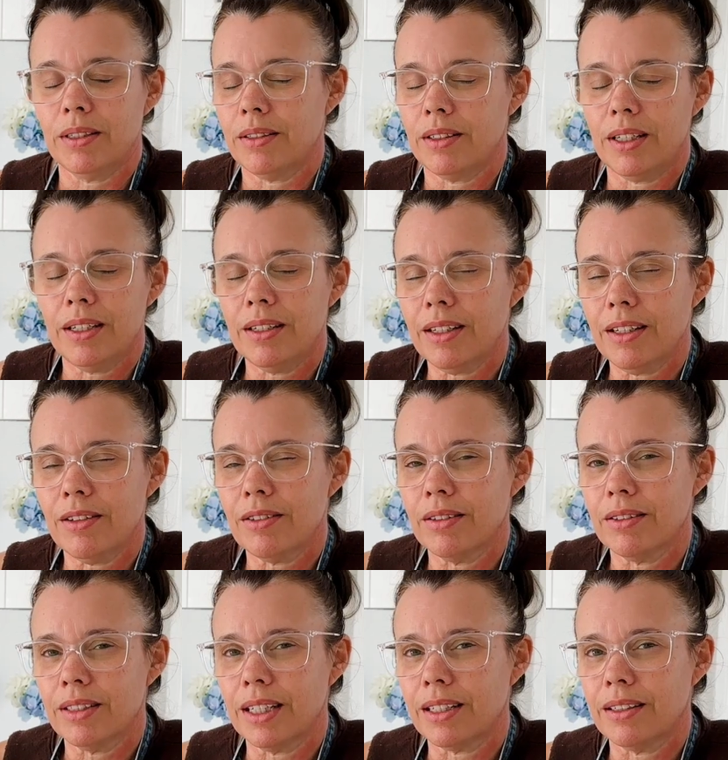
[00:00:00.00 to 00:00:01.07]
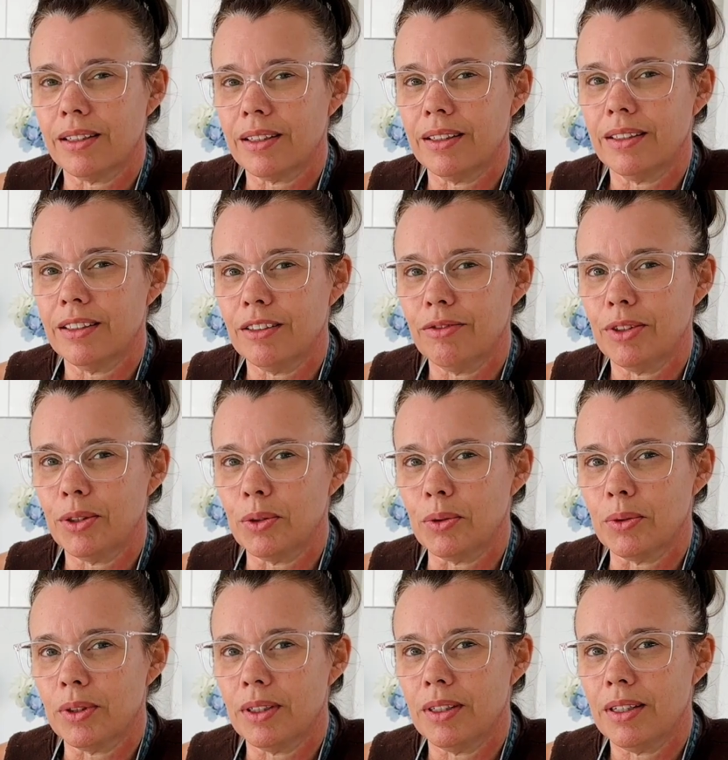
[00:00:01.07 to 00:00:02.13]
detailed and technically
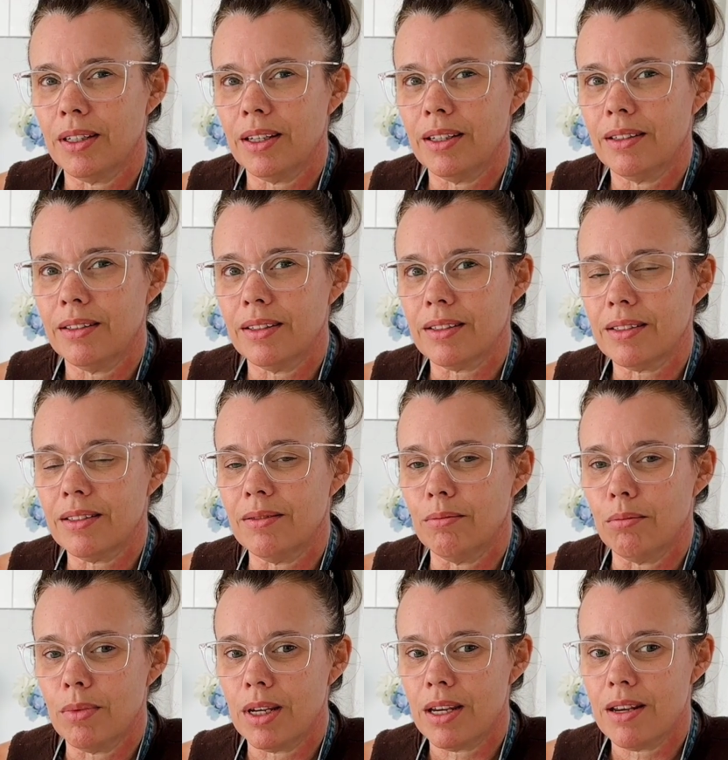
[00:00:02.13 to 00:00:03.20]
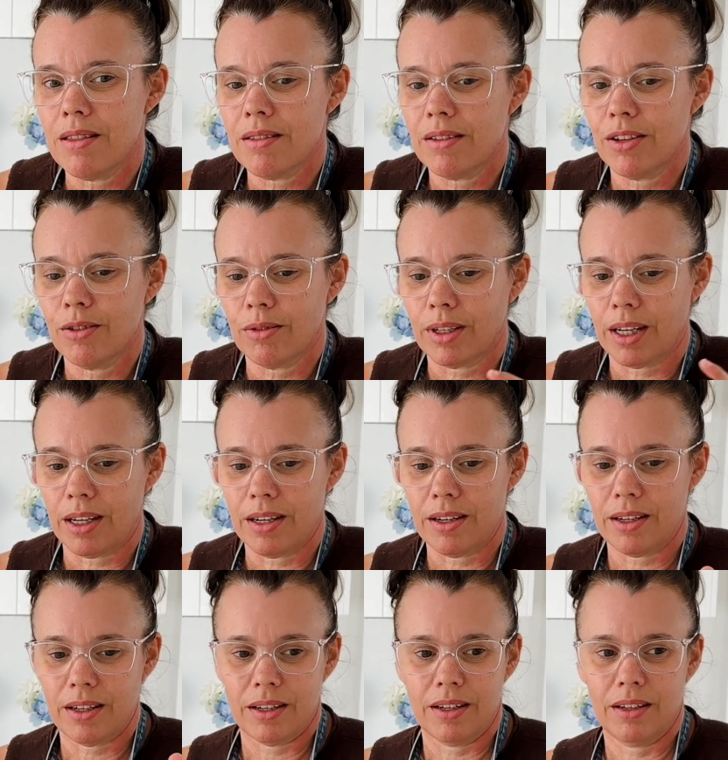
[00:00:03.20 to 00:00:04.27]
difficult, it doesn't mean that your
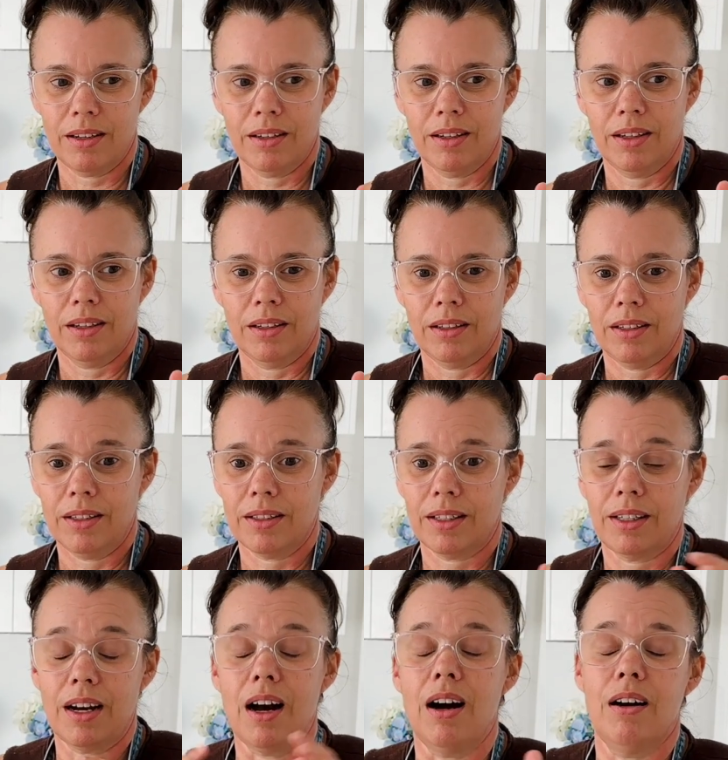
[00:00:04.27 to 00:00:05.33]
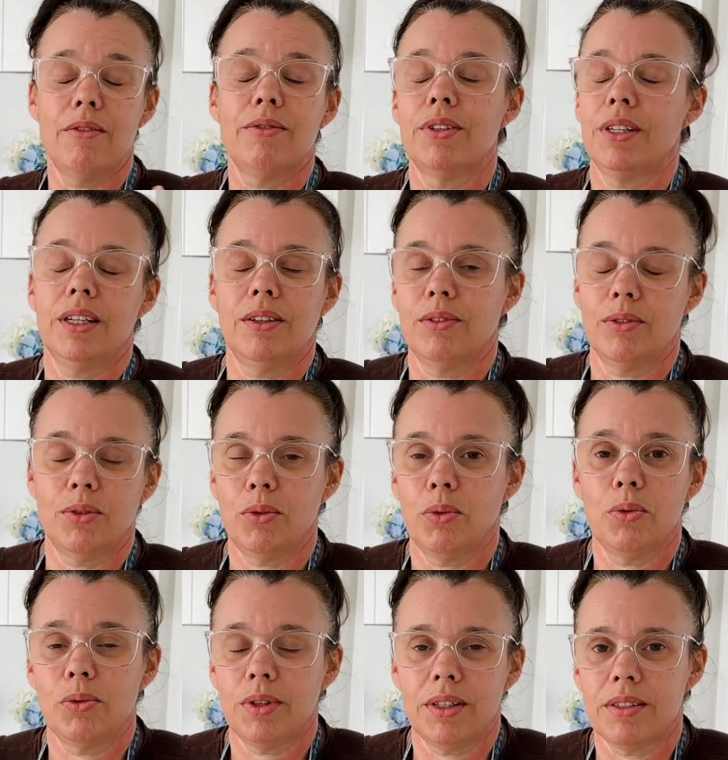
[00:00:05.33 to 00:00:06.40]
cake is covered in
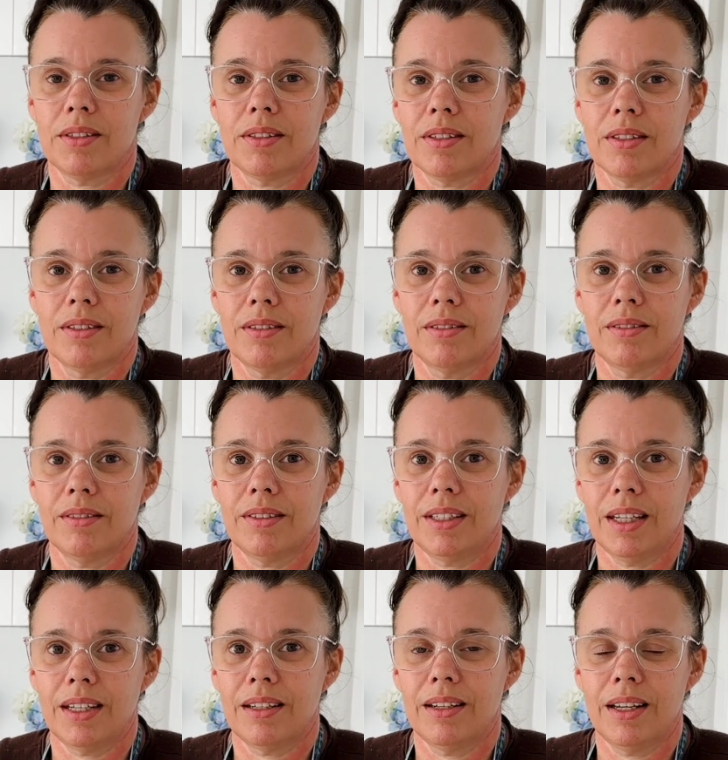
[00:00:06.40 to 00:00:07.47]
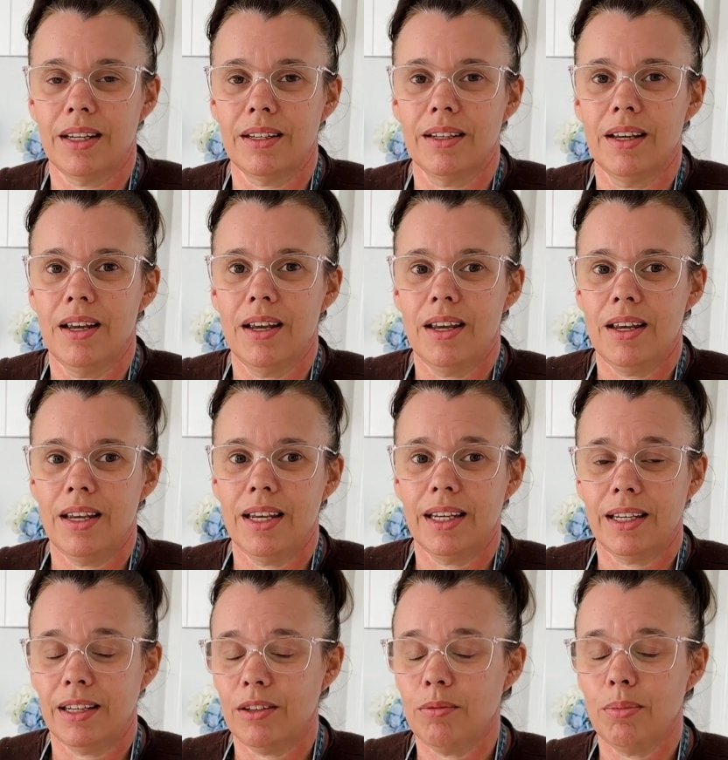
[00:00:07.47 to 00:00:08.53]
all this technique.
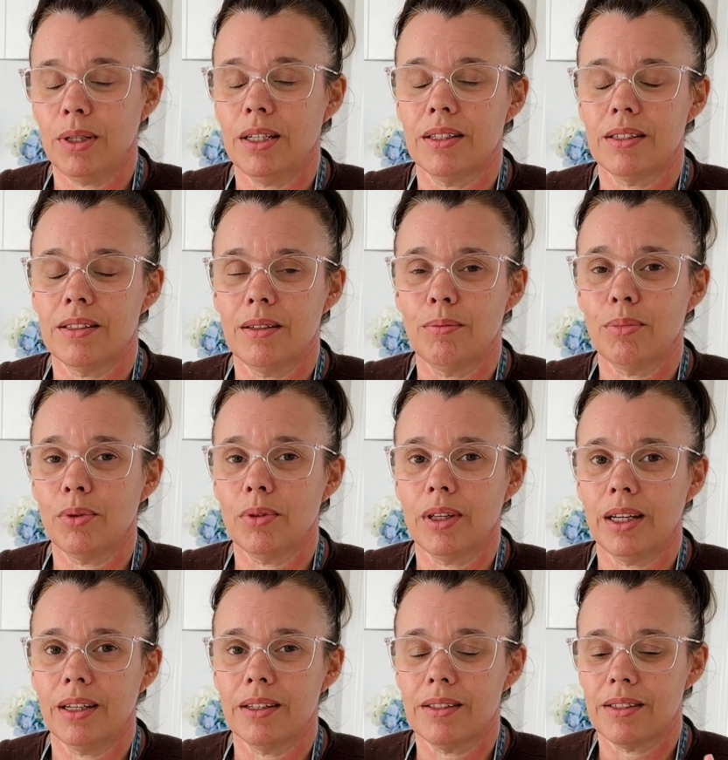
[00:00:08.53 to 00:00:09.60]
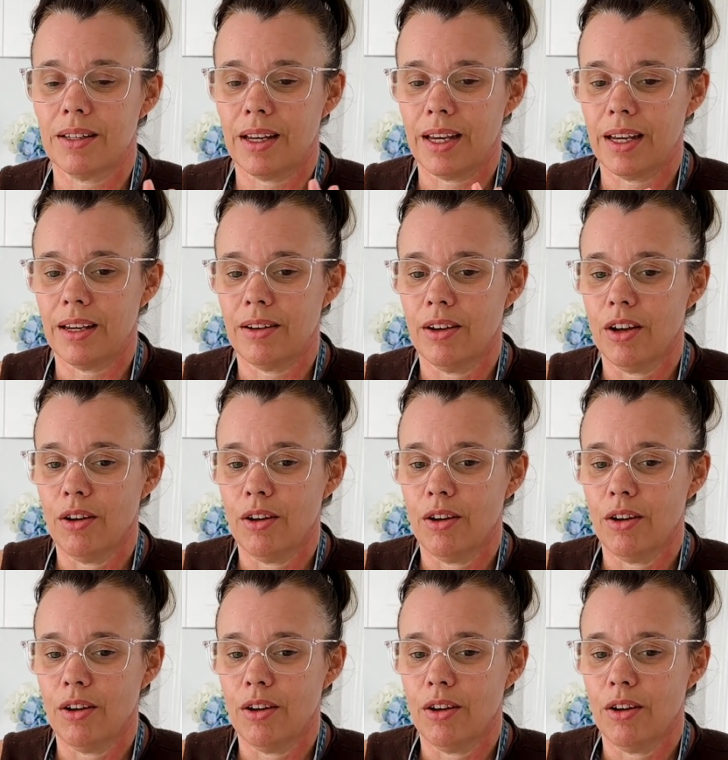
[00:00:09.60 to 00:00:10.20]
It could be as simple as a